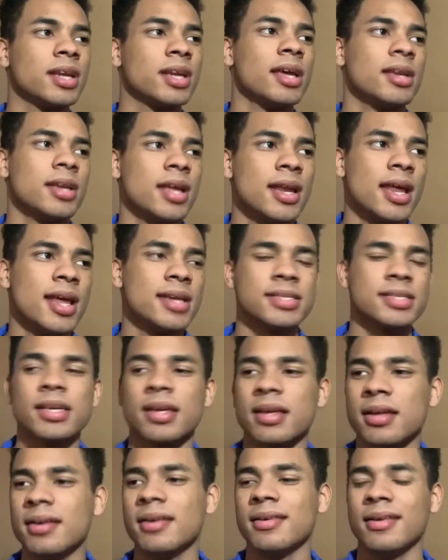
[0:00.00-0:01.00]
And then that's
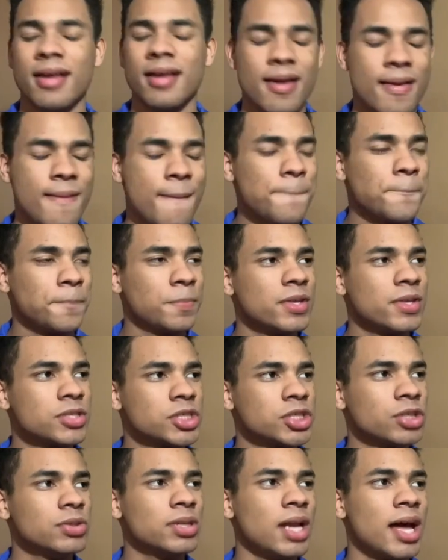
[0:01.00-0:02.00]
it. And
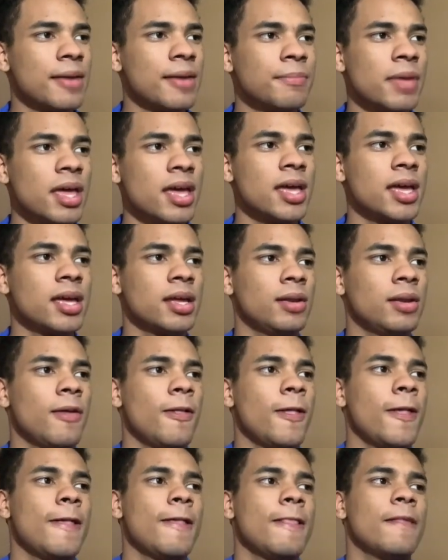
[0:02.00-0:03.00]
so we like, man,
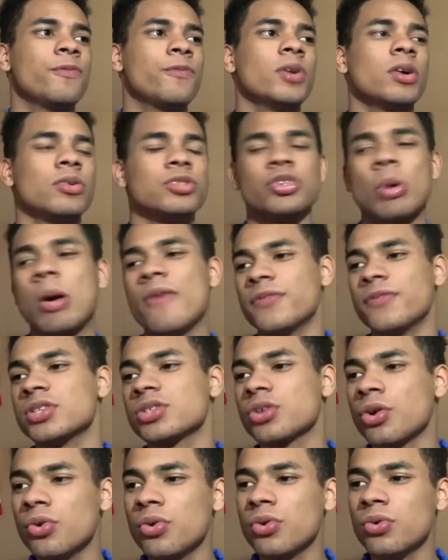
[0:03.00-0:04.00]
if we don't show up for
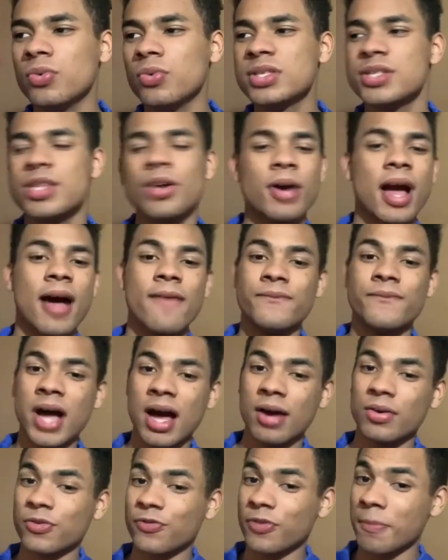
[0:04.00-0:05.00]
school, we still got
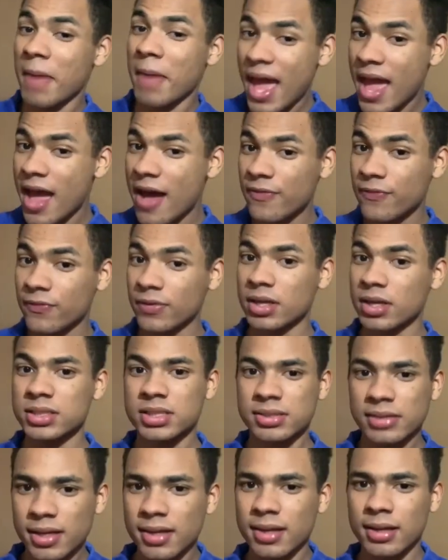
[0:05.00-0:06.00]
finals for math and
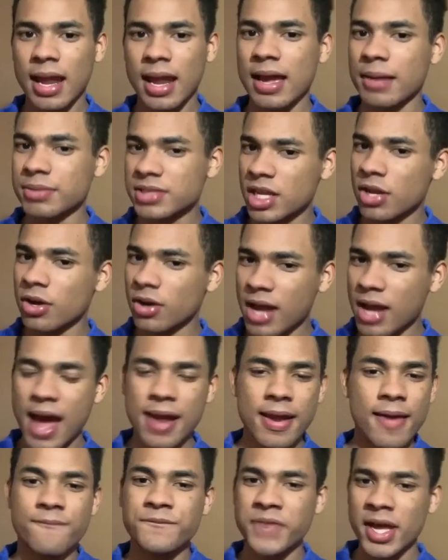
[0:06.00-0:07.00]
shit. Like, I'm still
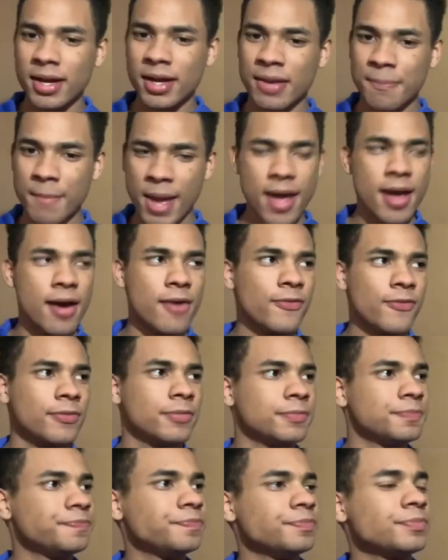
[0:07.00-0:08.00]
goddamn failing math.
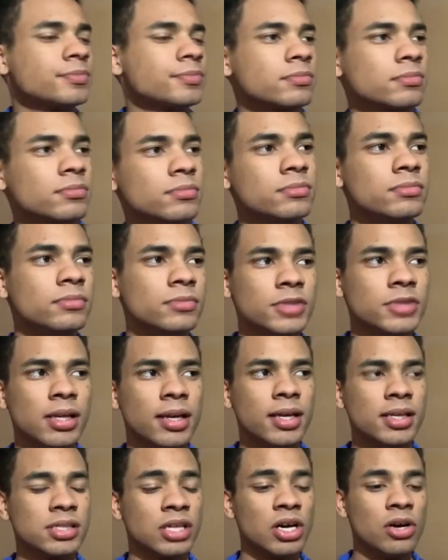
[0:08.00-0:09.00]

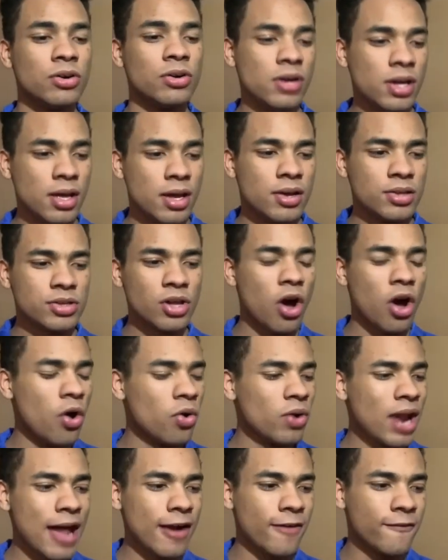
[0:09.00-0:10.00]
And so it's a
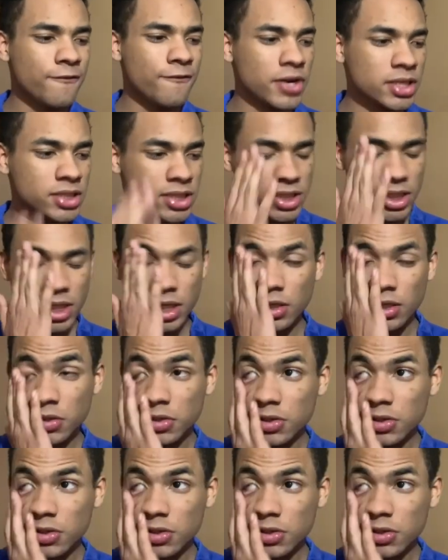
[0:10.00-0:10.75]
whole lot of fuck shit.